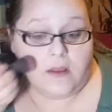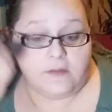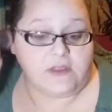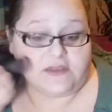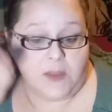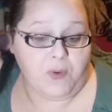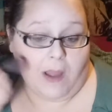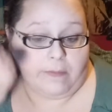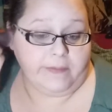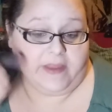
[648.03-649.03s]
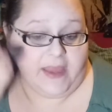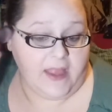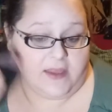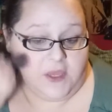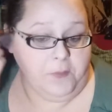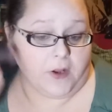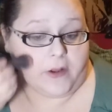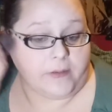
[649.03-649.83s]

that they probably can't keep her.